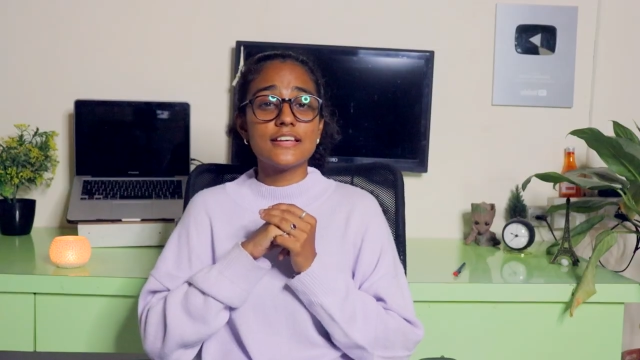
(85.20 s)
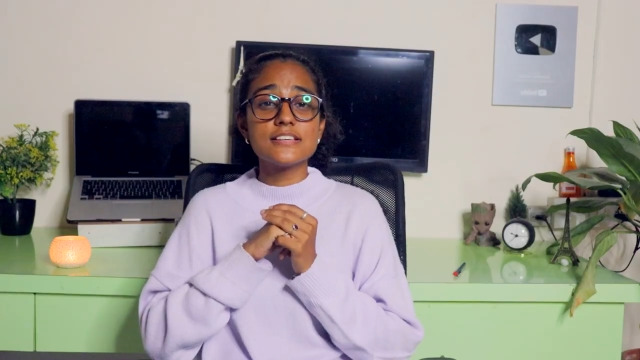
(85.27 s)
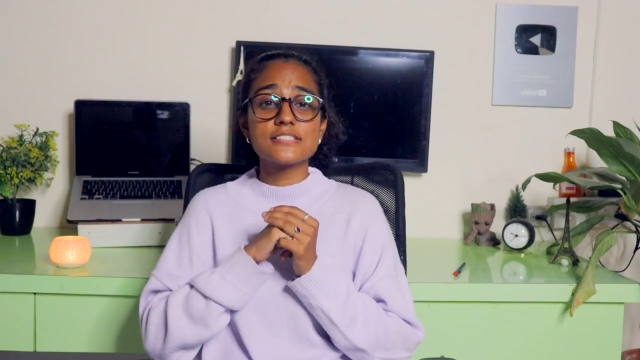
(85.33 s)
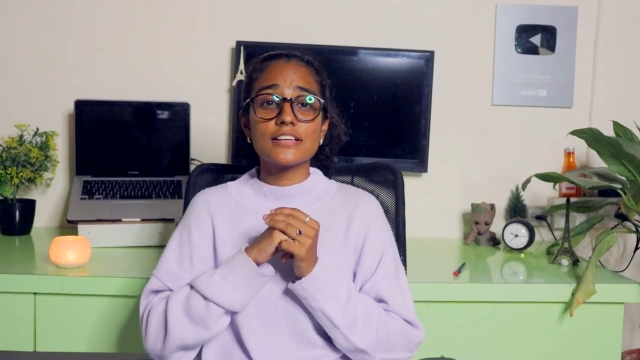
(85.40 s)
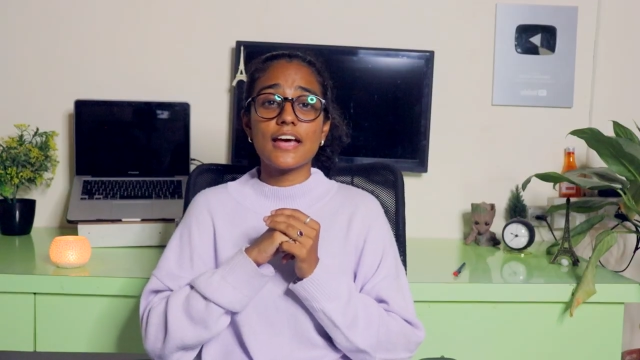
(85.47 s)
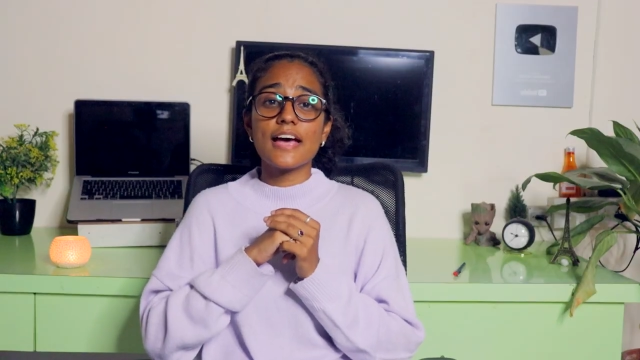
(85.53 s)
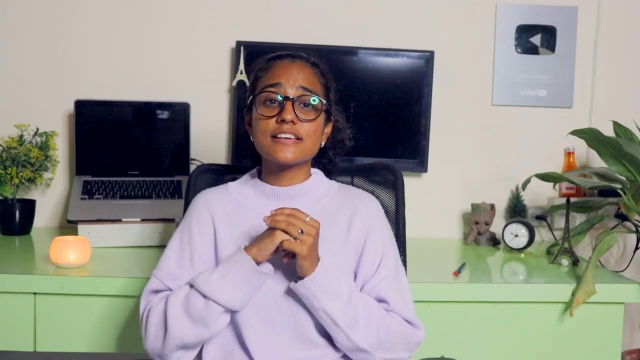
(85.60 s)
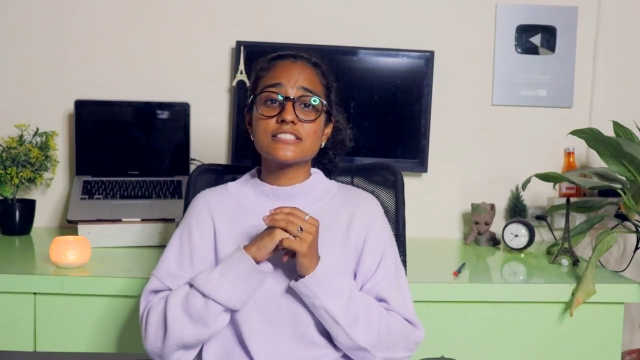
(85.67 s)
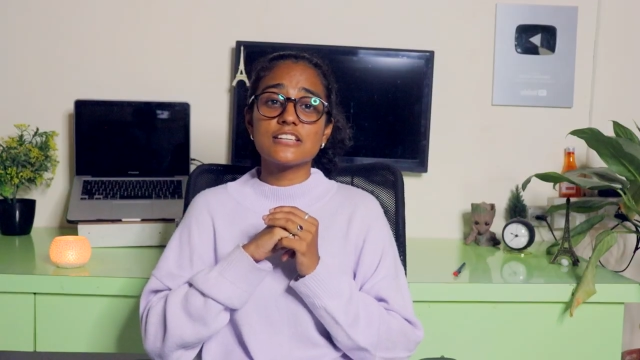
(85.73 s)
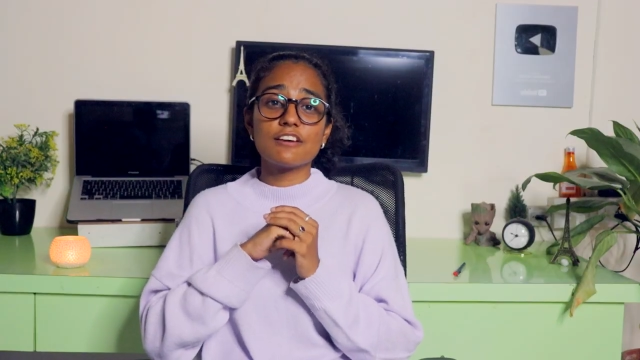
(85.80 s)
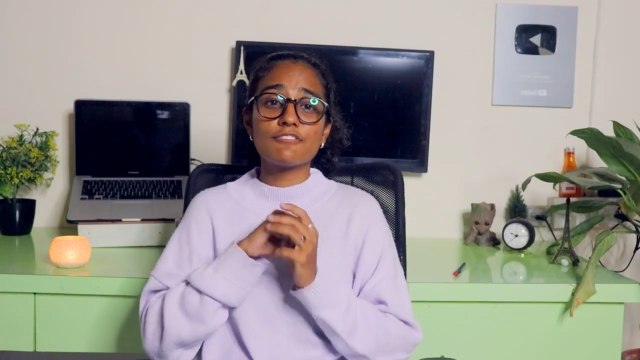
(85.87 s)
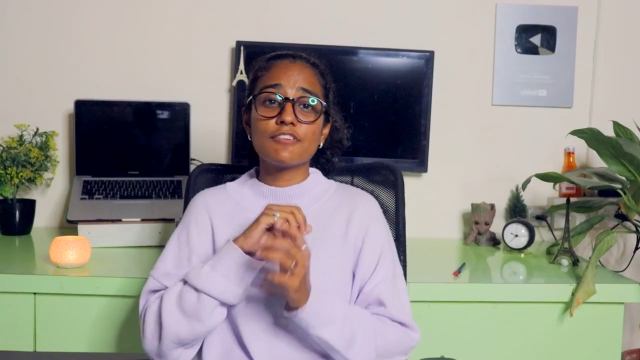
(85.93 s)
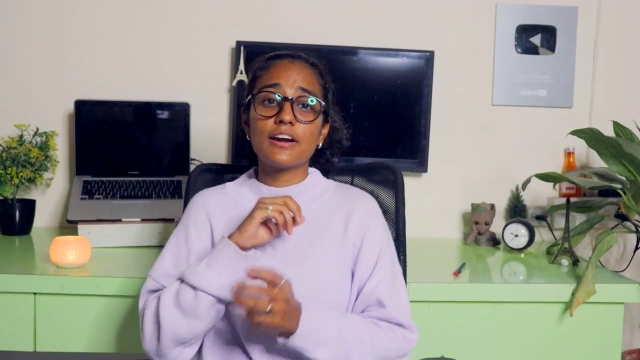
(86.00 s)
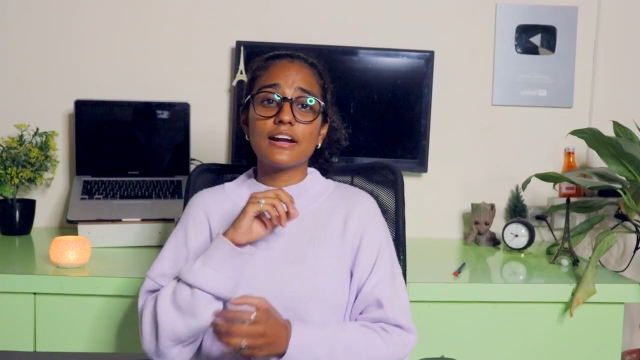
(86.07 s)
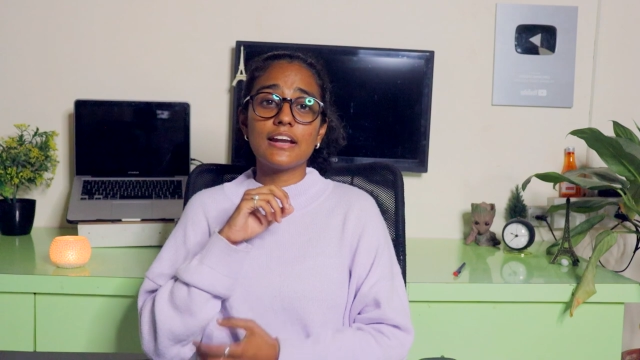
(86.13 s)
this has
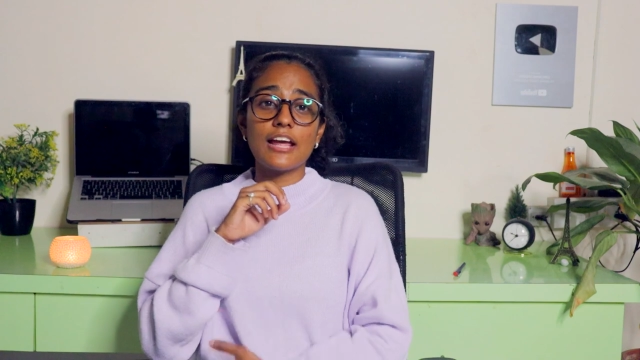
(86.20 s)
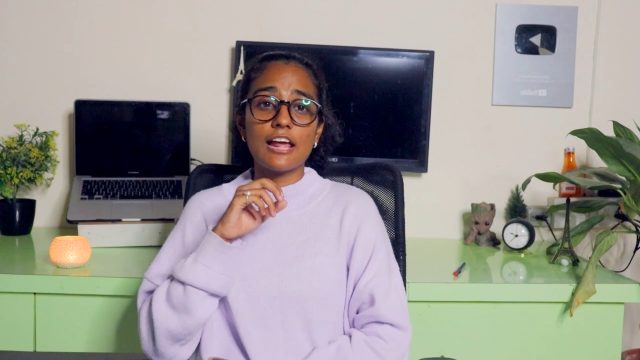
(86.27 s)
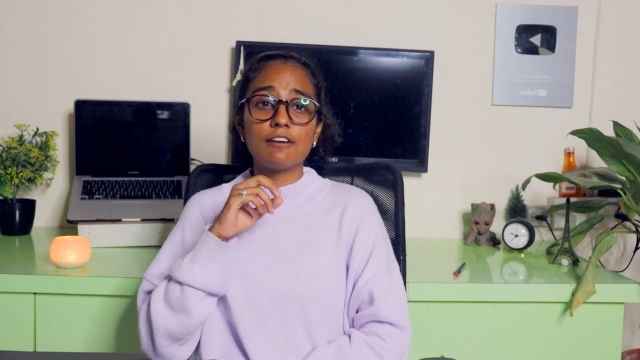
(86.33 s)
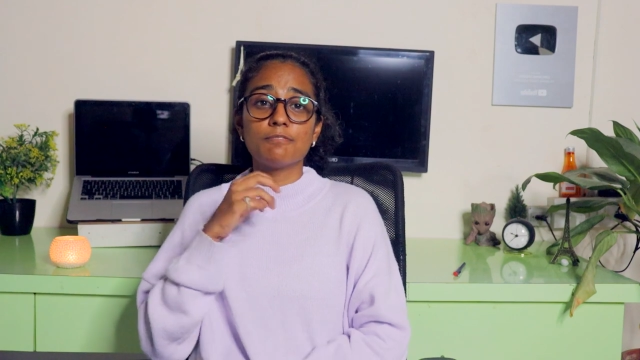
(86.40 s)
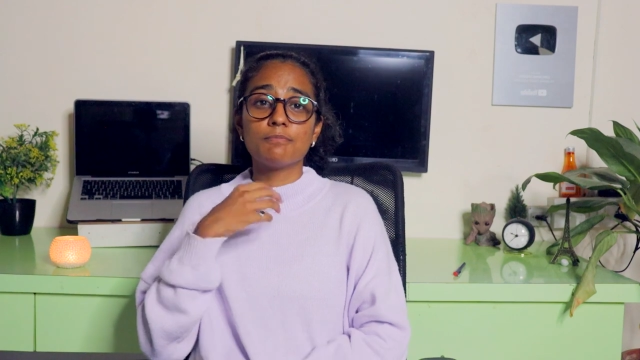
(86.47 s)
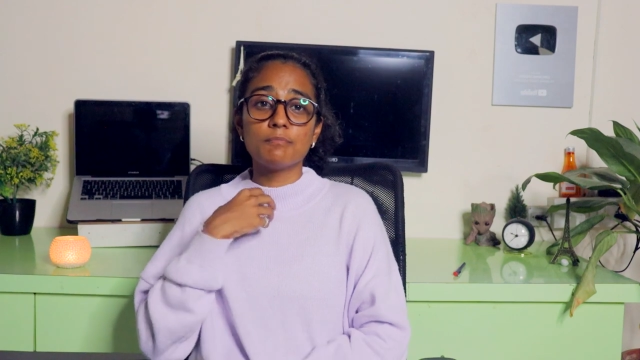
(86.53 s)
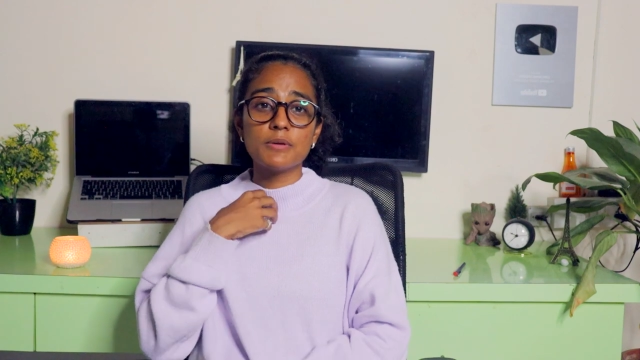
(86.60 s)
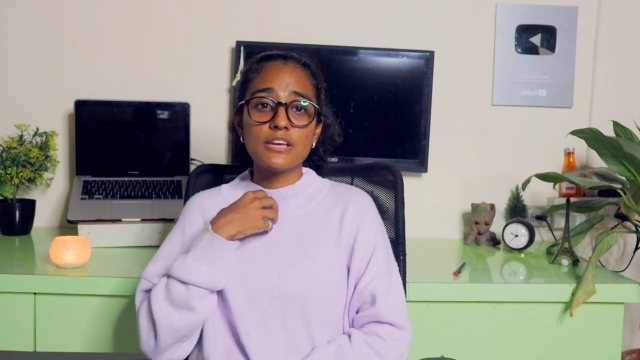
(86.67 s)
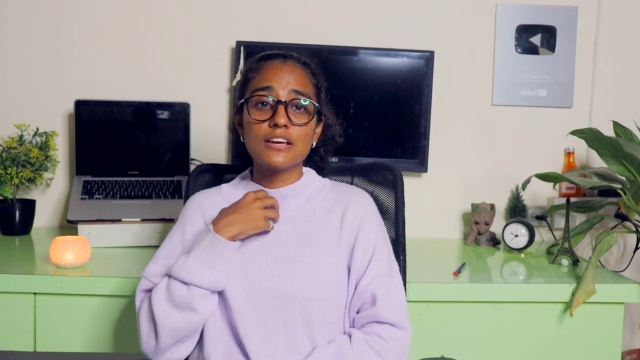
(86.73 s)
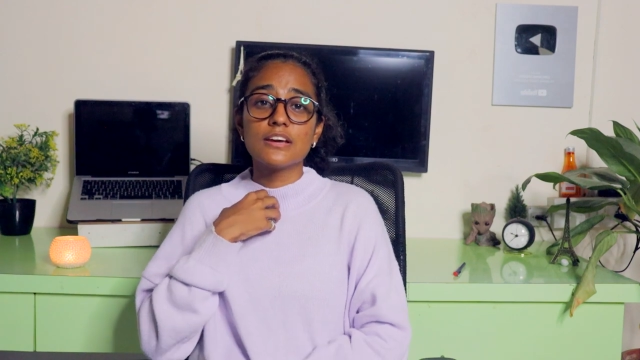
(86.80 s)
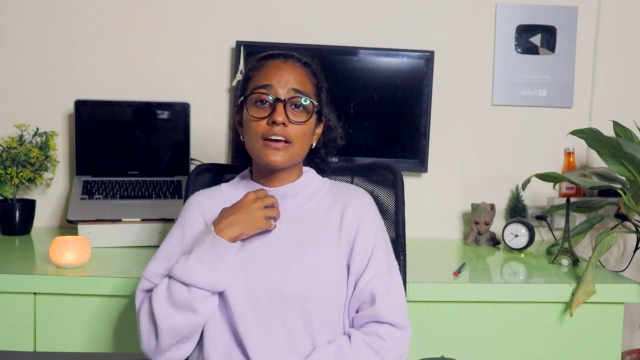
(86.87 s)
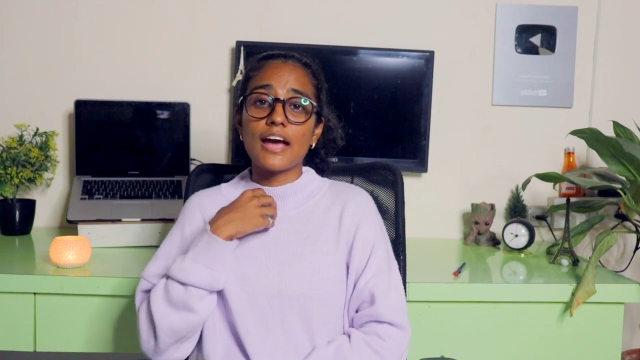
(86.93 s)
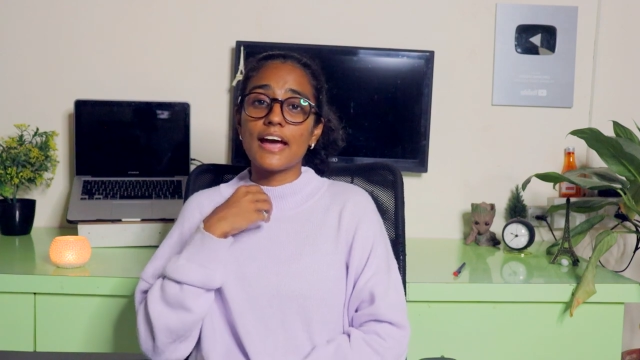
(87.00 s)
definitely helped me